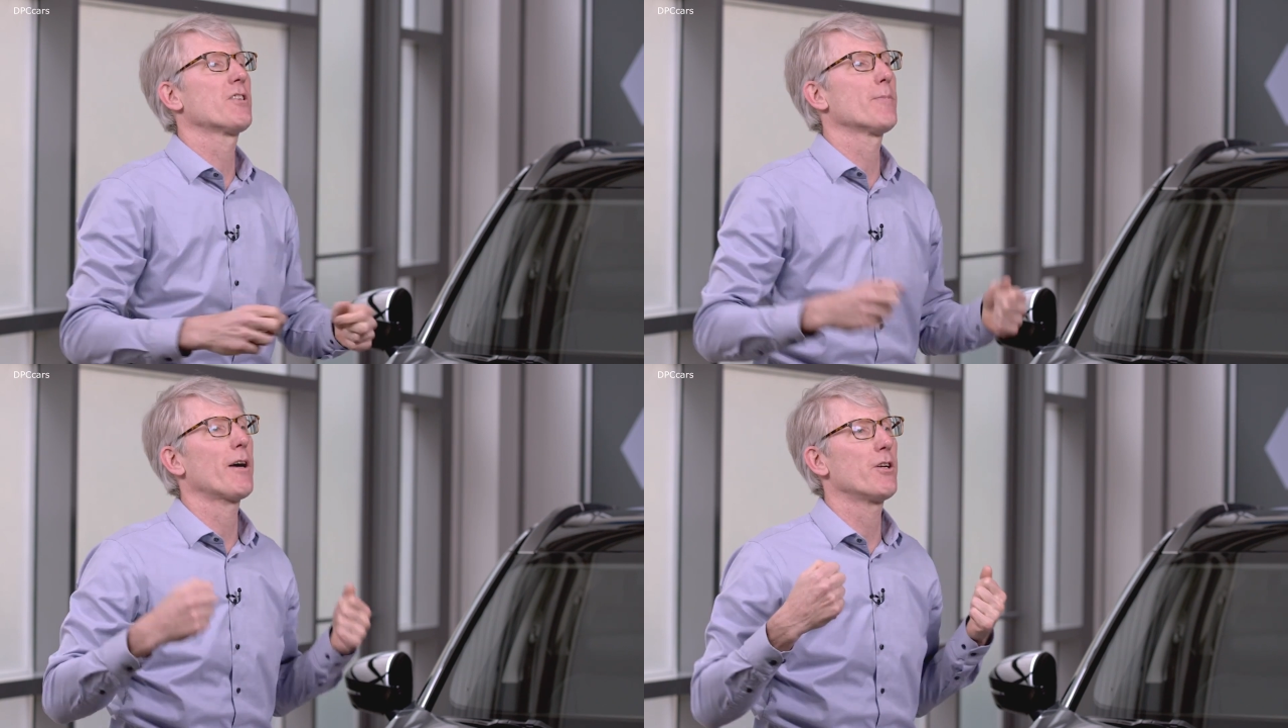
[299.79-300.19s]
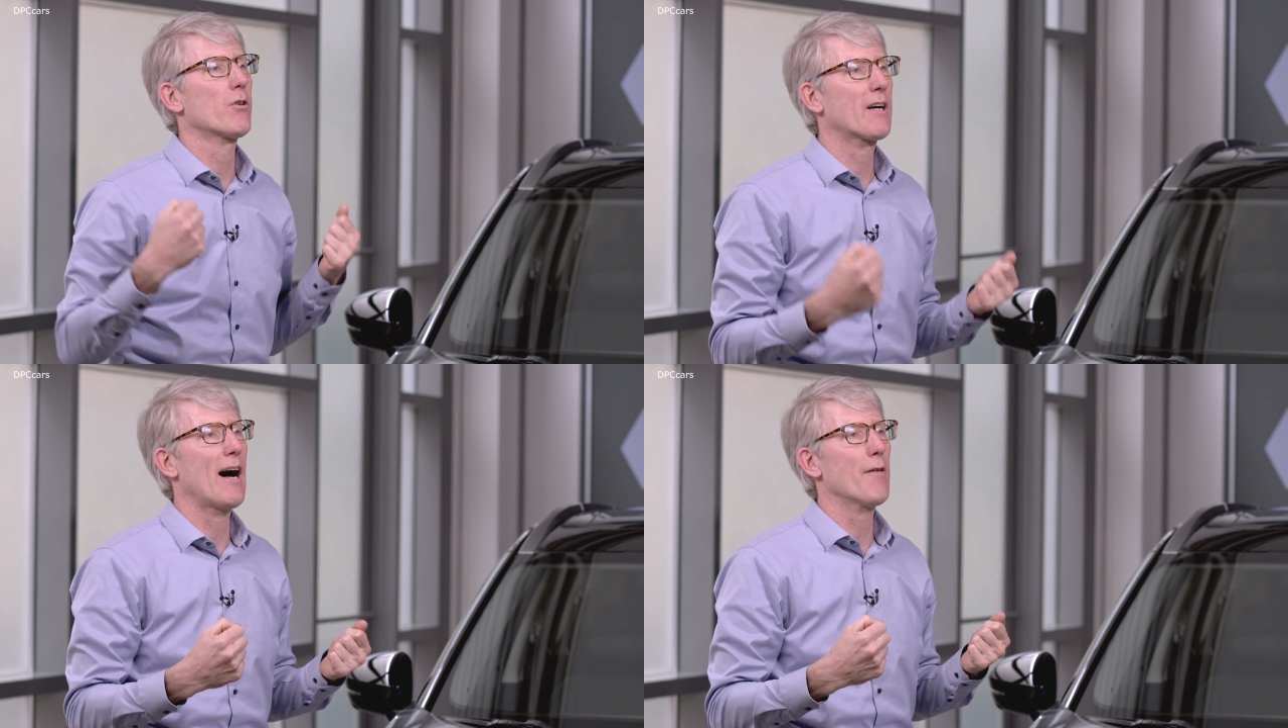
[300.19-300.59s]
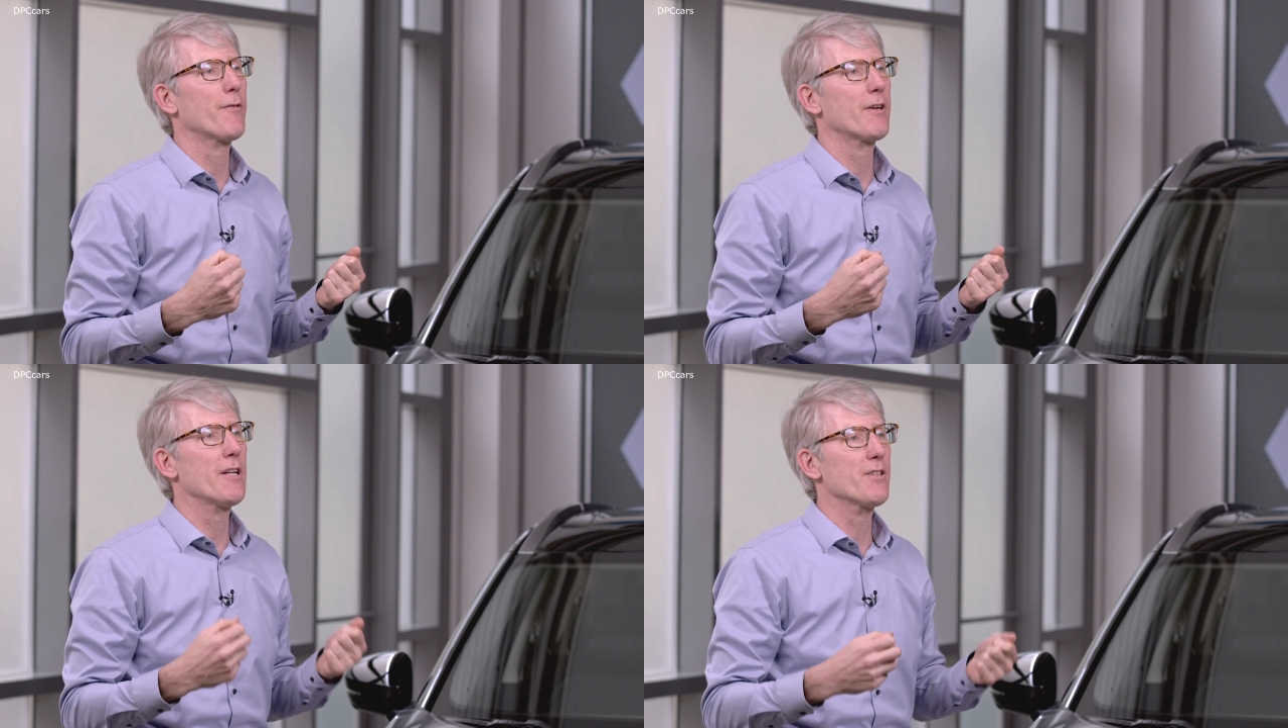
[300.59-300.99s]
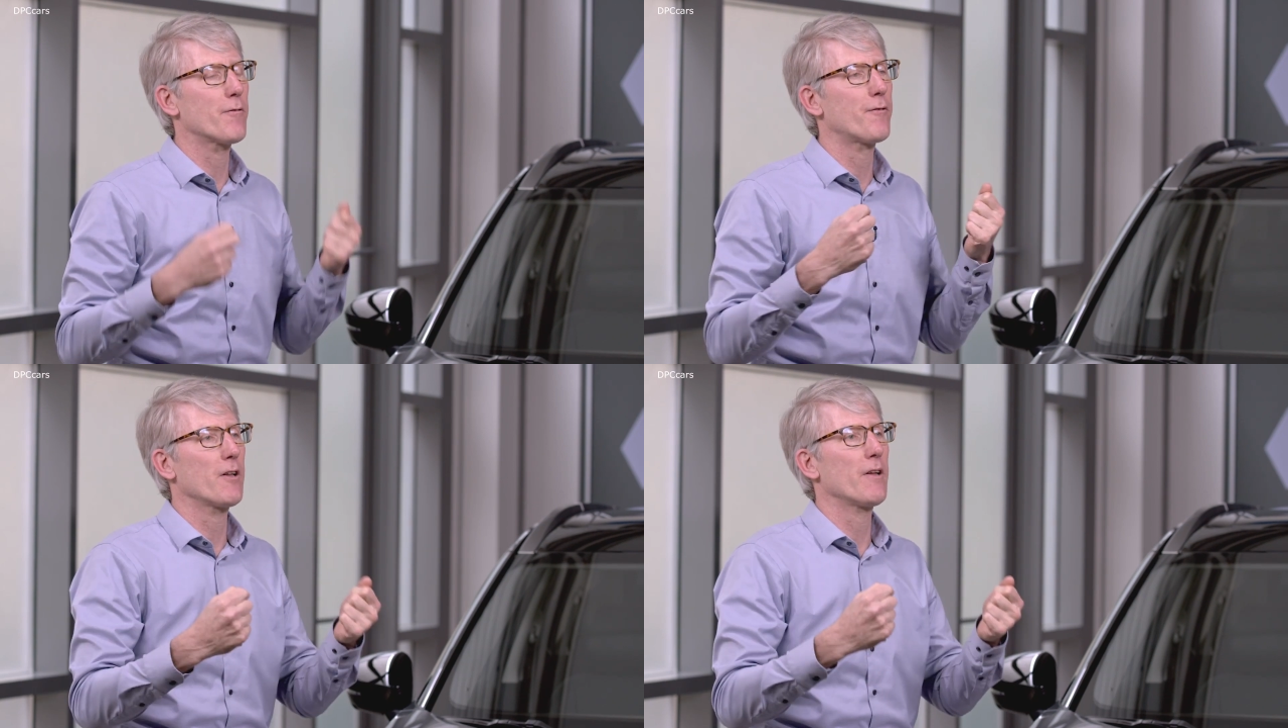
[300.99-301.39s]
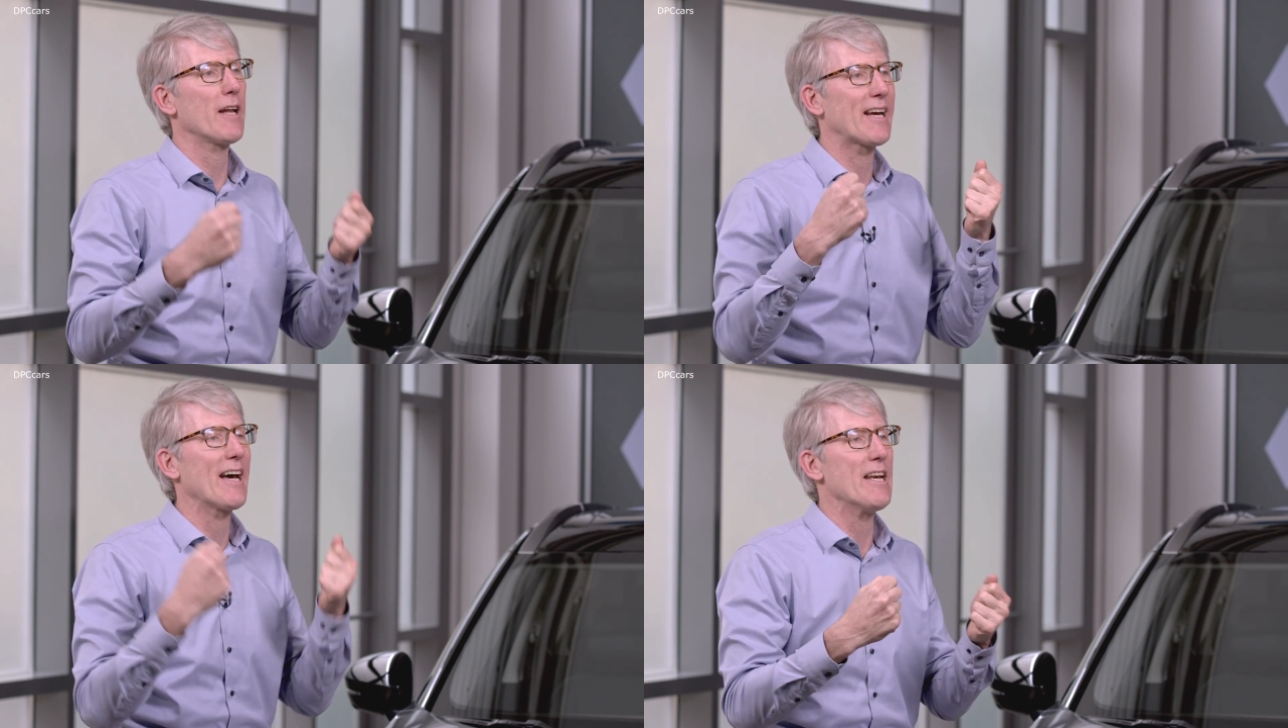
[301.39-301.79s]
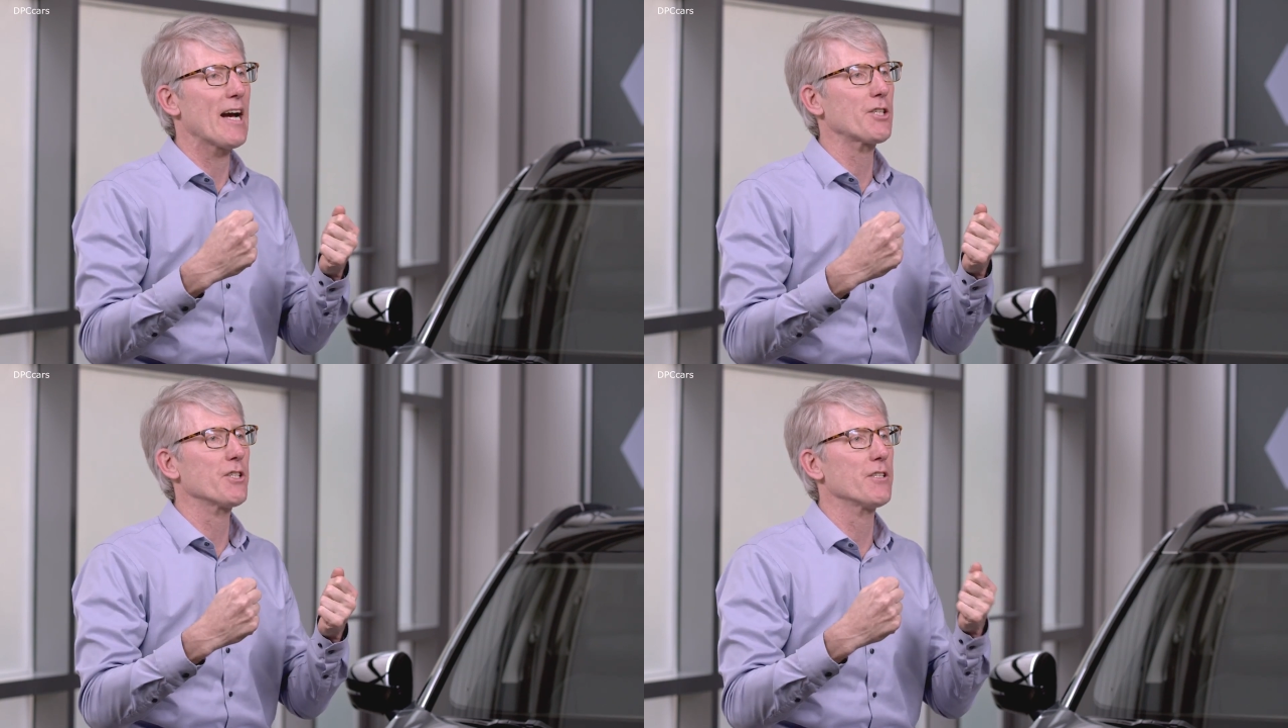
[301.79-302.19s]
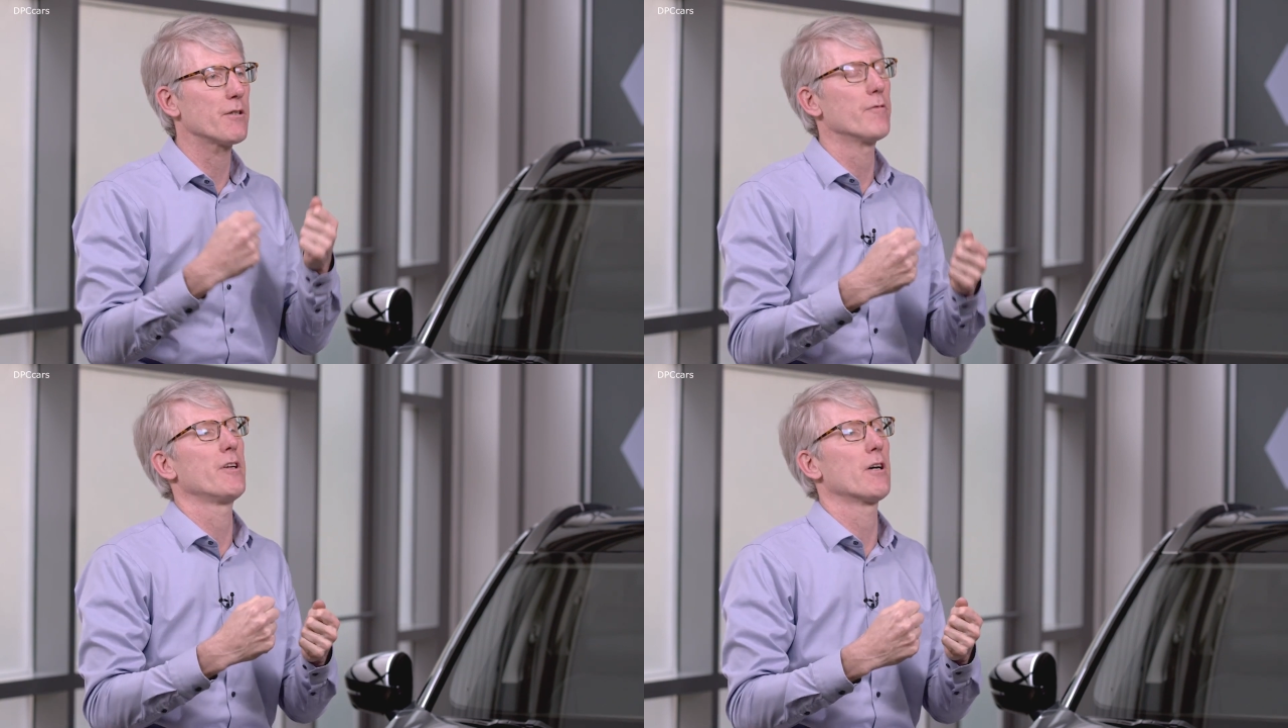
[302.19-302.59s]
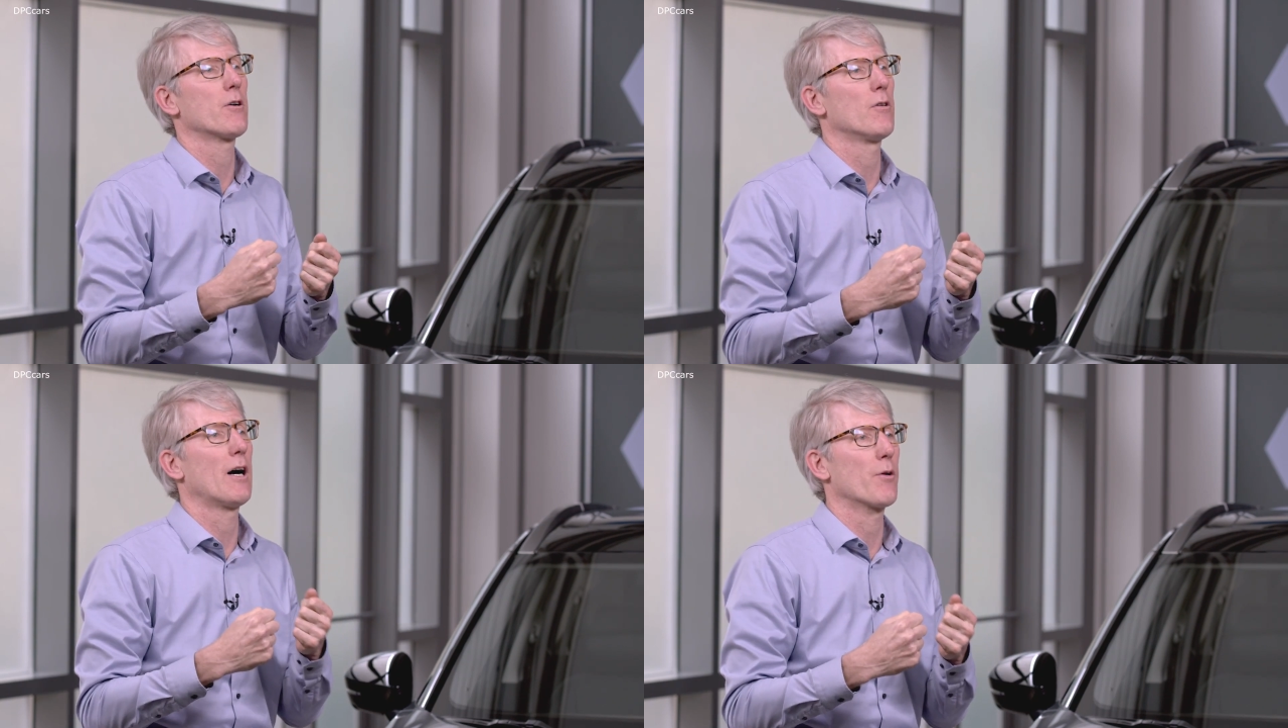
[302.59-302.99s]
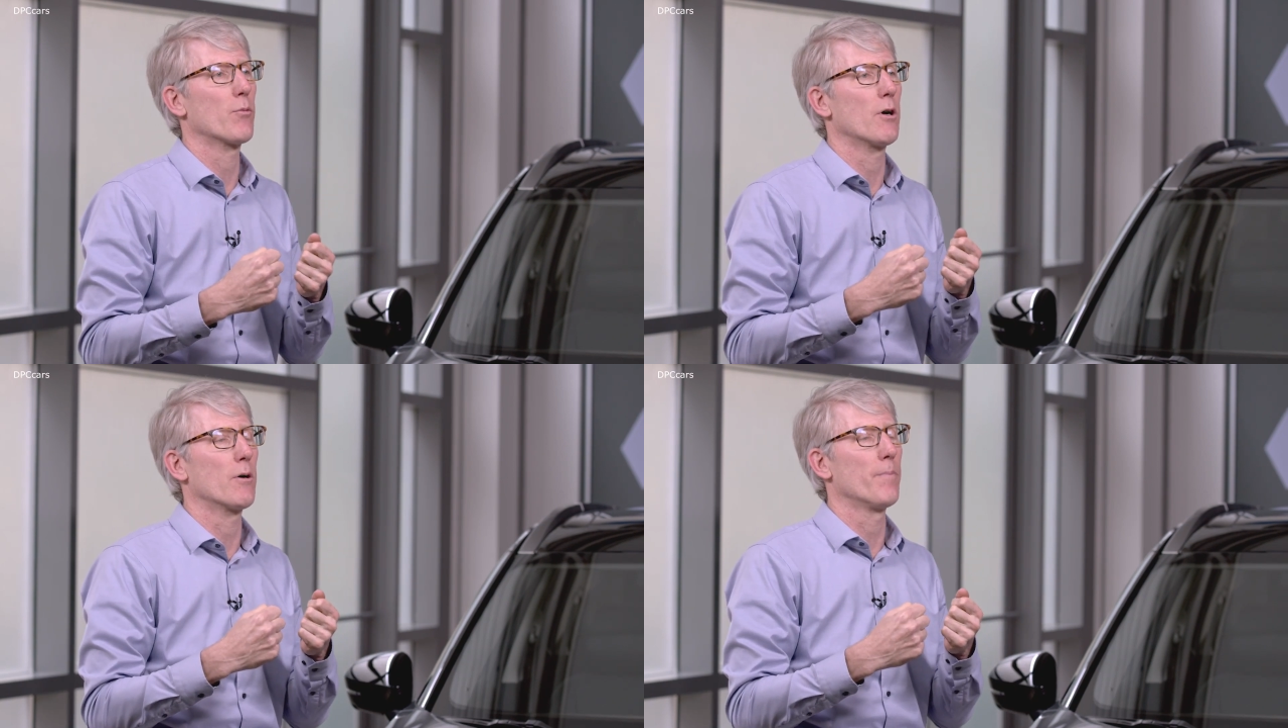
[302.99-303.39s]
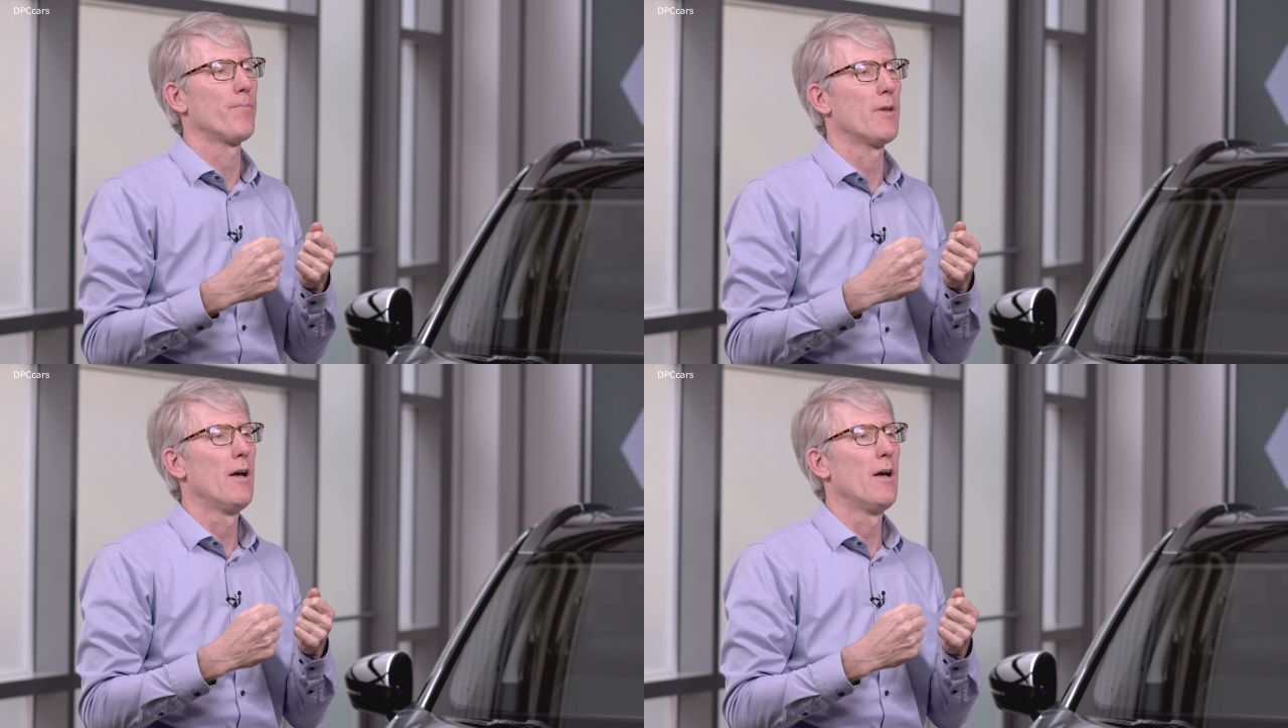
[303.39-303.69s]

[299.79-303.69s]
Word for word: This is about your confidence and feeling and connection to the vehicle on the road.